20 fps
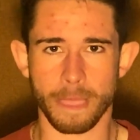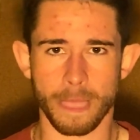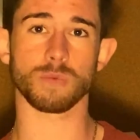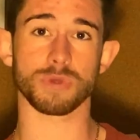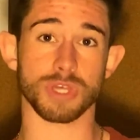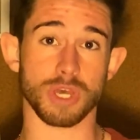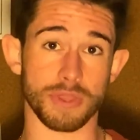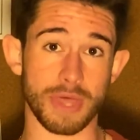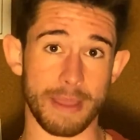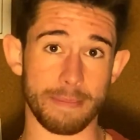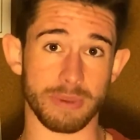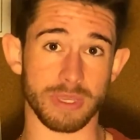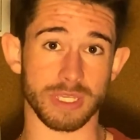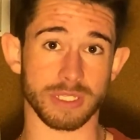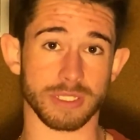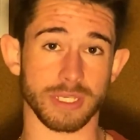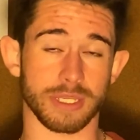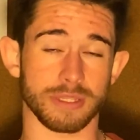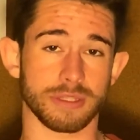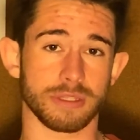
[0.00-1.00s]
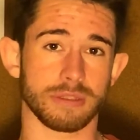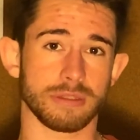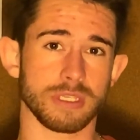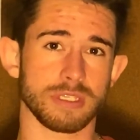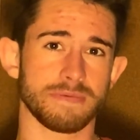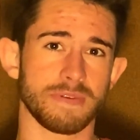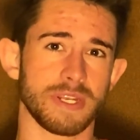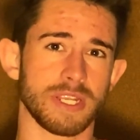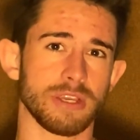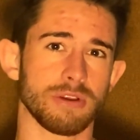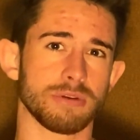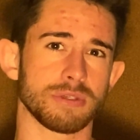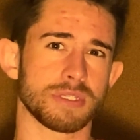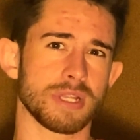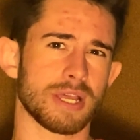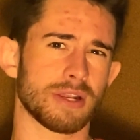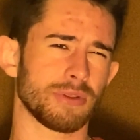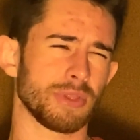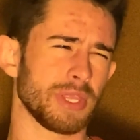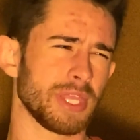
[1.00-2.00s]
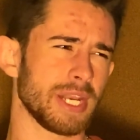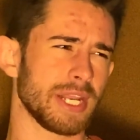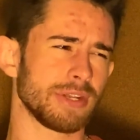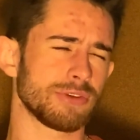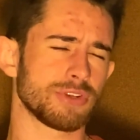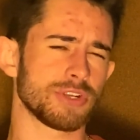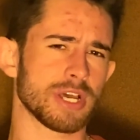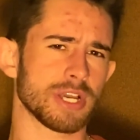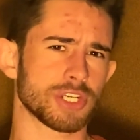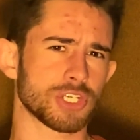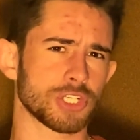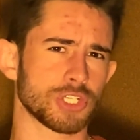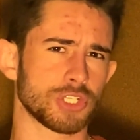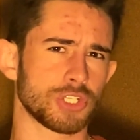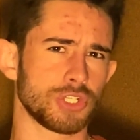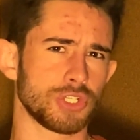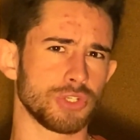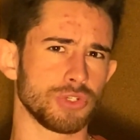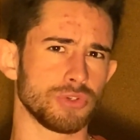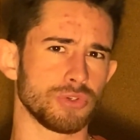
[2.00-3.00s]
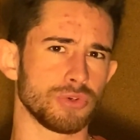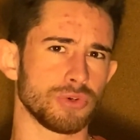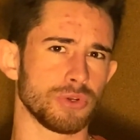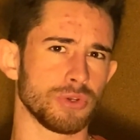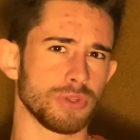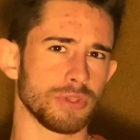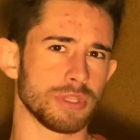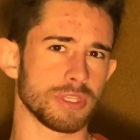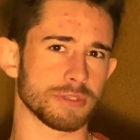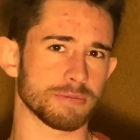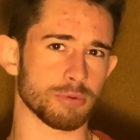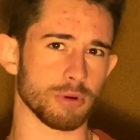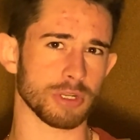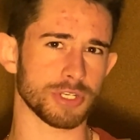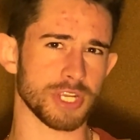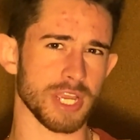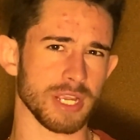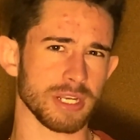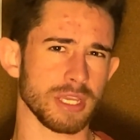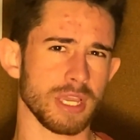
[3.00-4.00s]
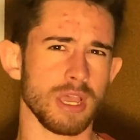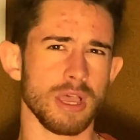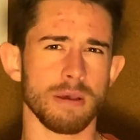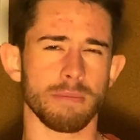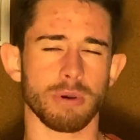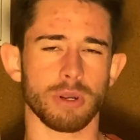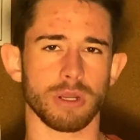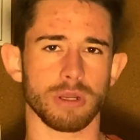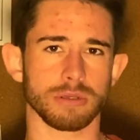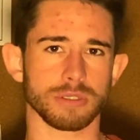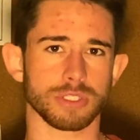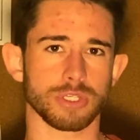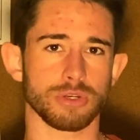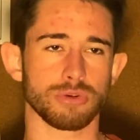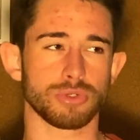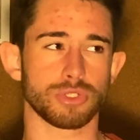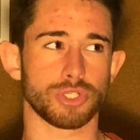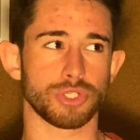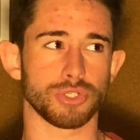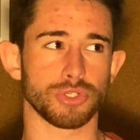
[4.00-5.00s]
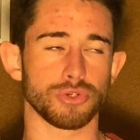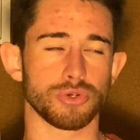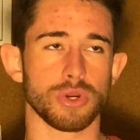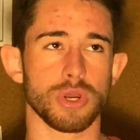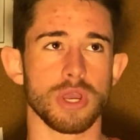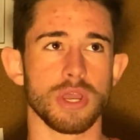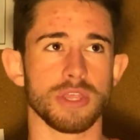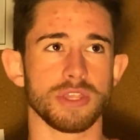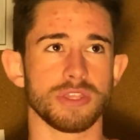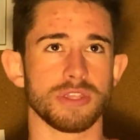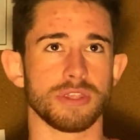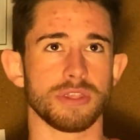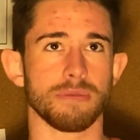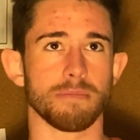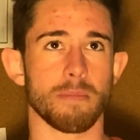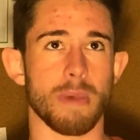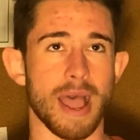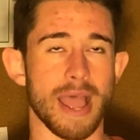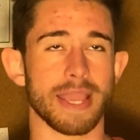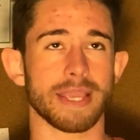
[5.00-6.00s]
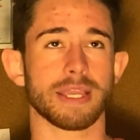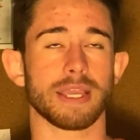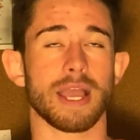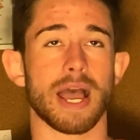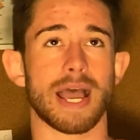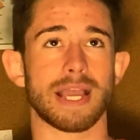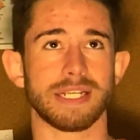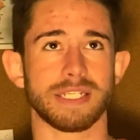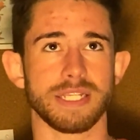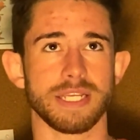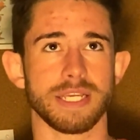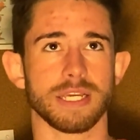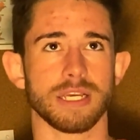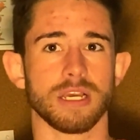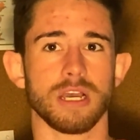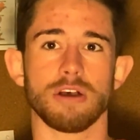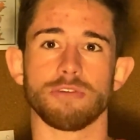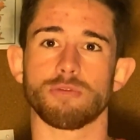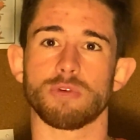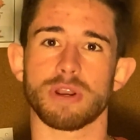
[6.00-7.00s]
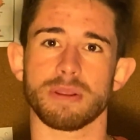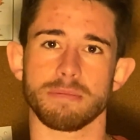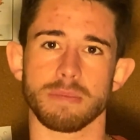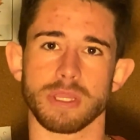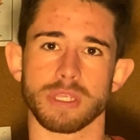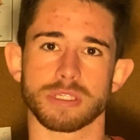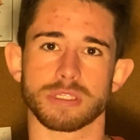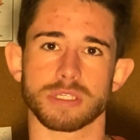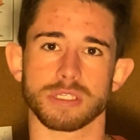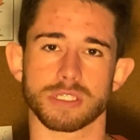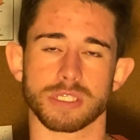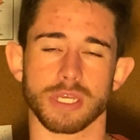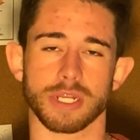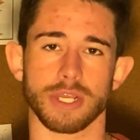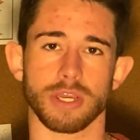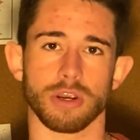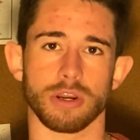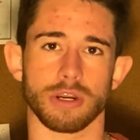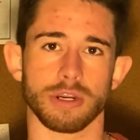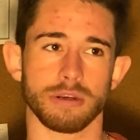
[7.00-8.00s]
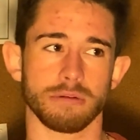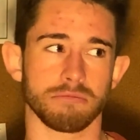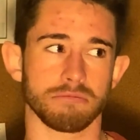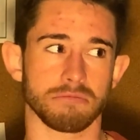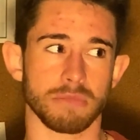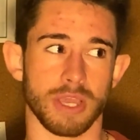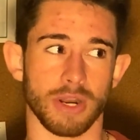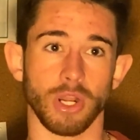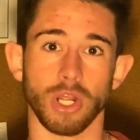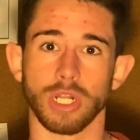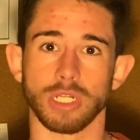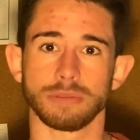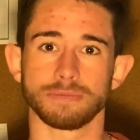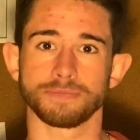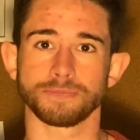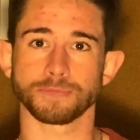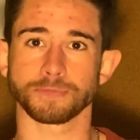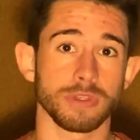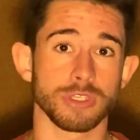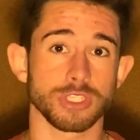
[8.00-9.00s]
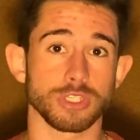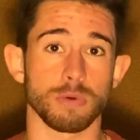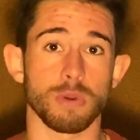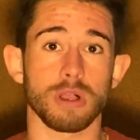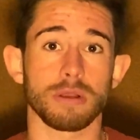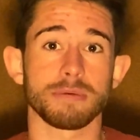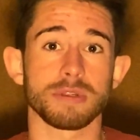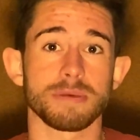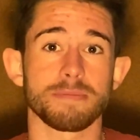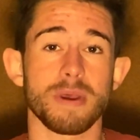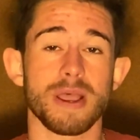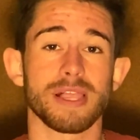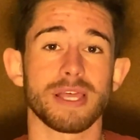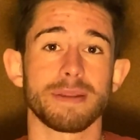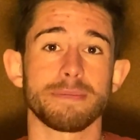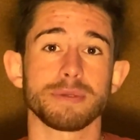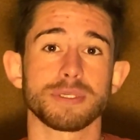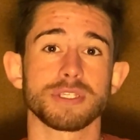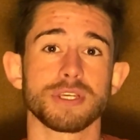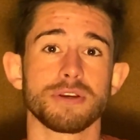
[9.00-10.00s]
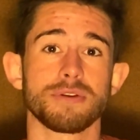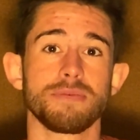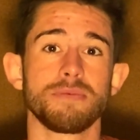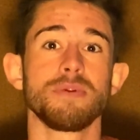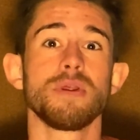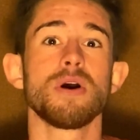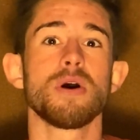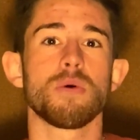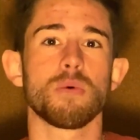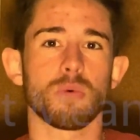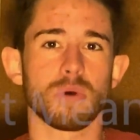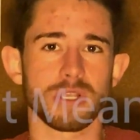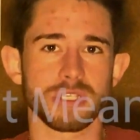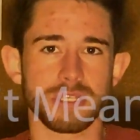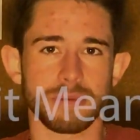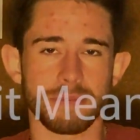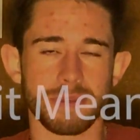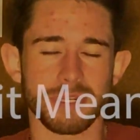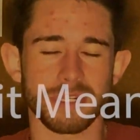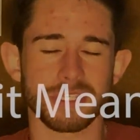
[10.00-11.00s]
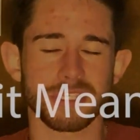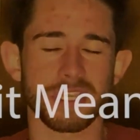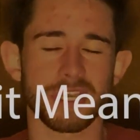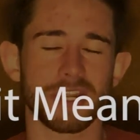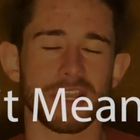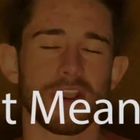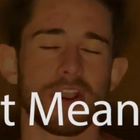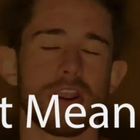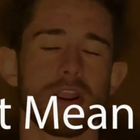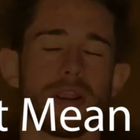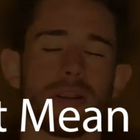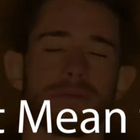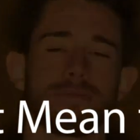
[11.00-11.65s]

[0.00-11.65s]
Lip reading: With all that being said, this video is not only an introduction to this project, but also to my idea of what it means to study art at all. So welcome to the pilot episode. What does it mean to study art?